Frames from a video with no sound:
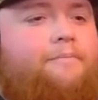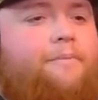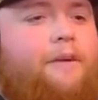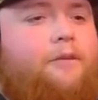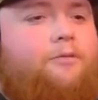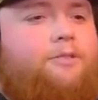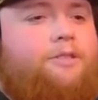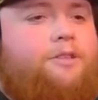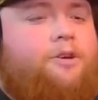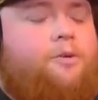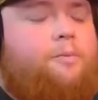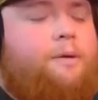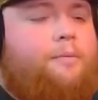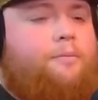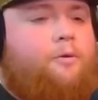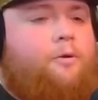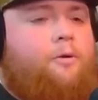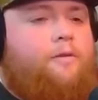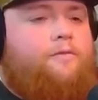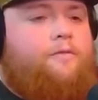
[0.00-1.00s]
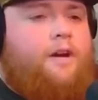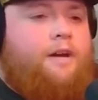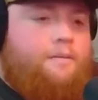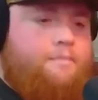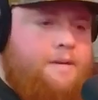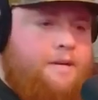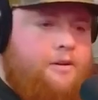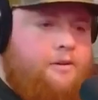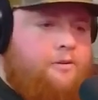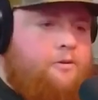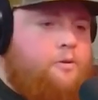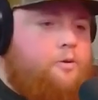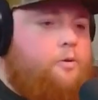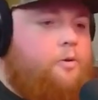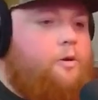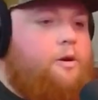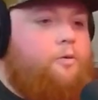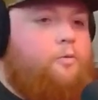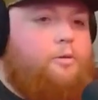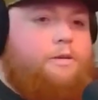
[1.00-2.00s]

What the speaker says: it was a little bit more fundamental, or it